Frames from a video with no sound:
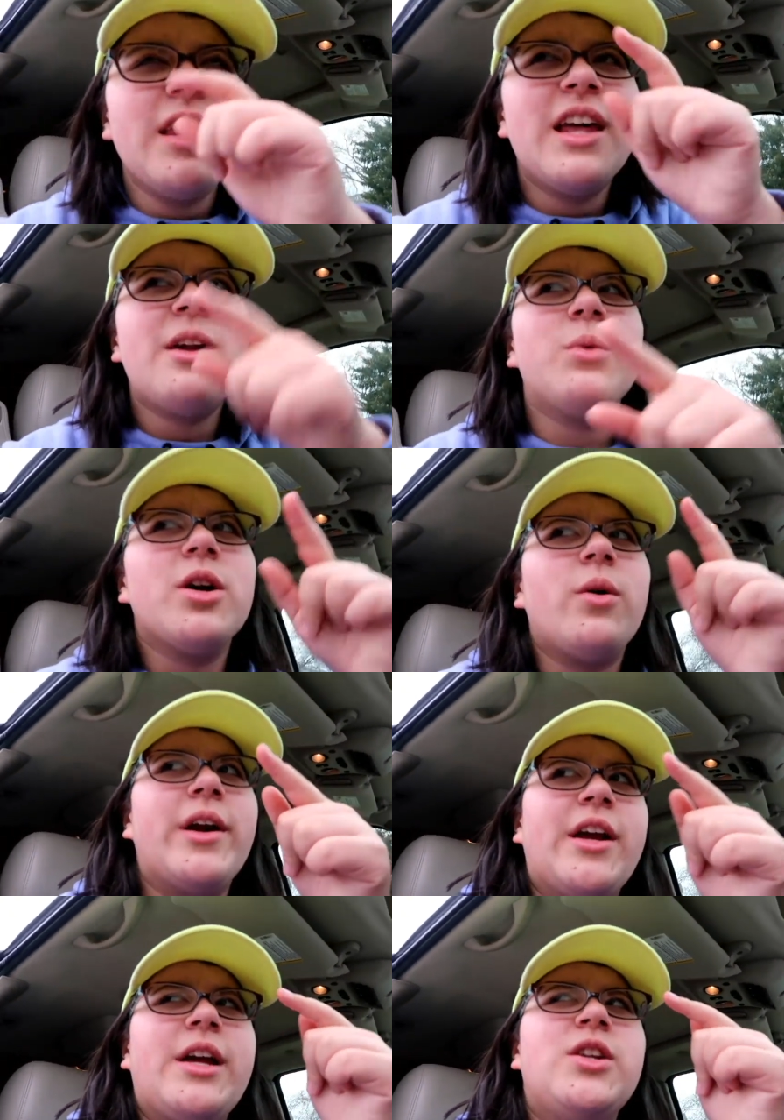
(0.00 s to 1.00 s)
then we're
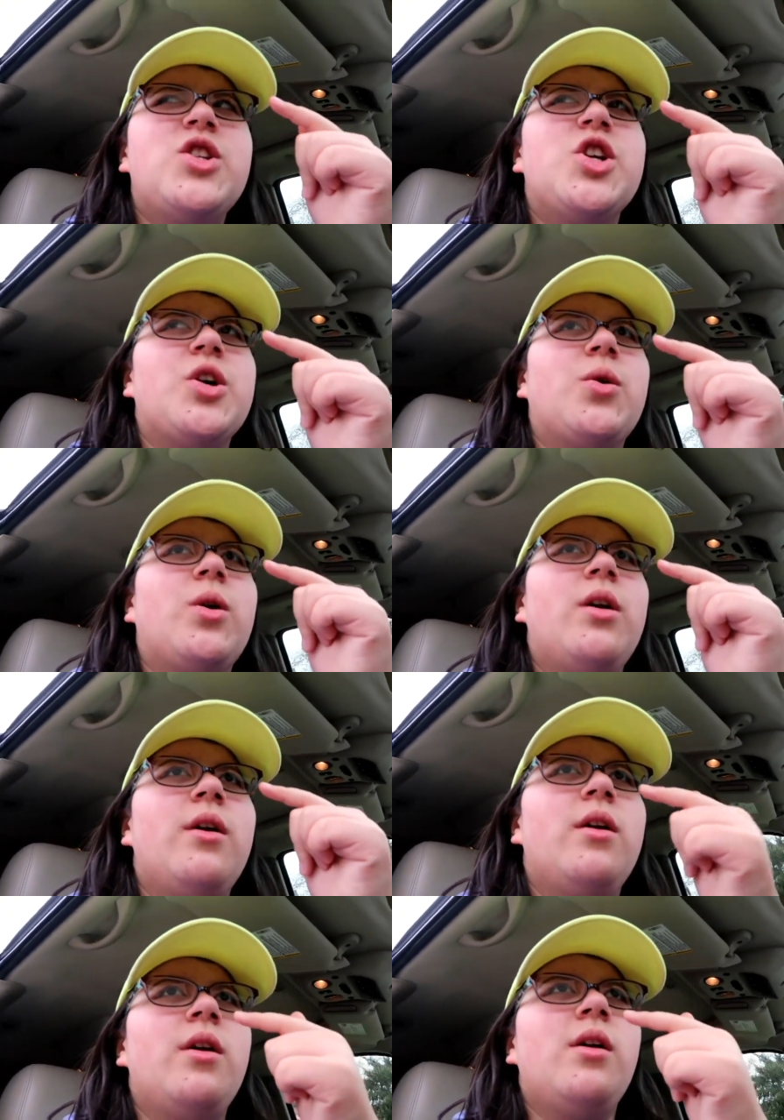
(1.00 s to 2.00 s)
going to
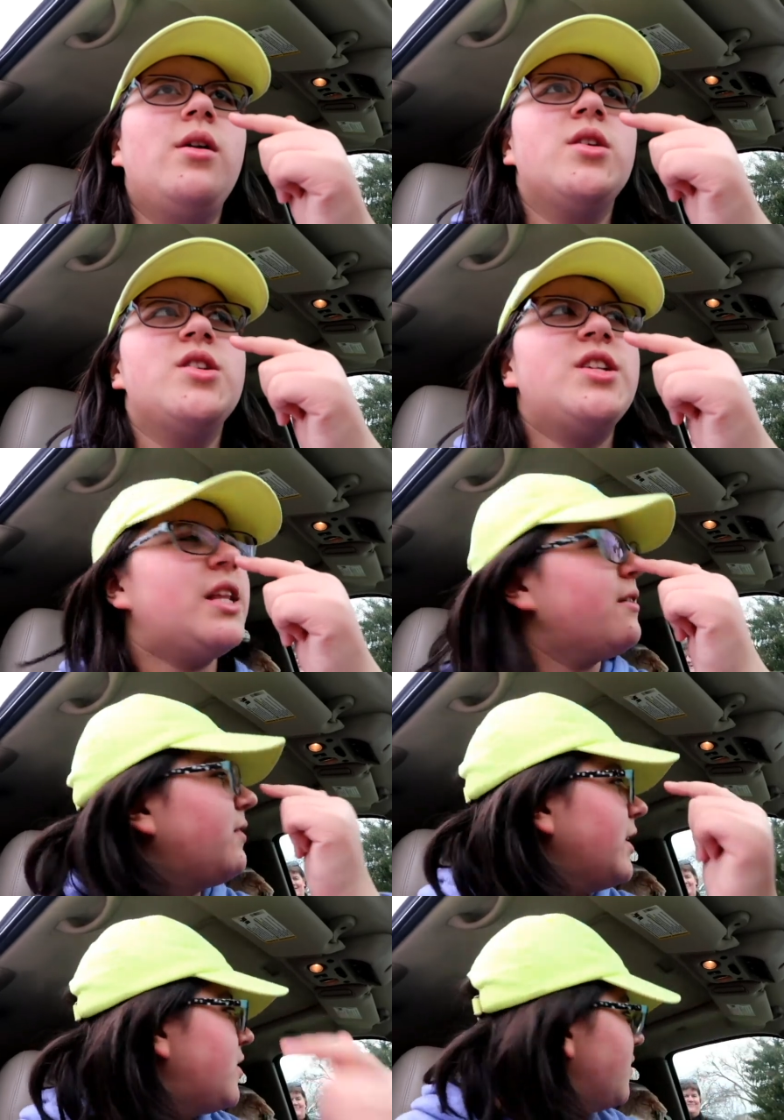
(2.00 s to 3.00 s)
stay there for like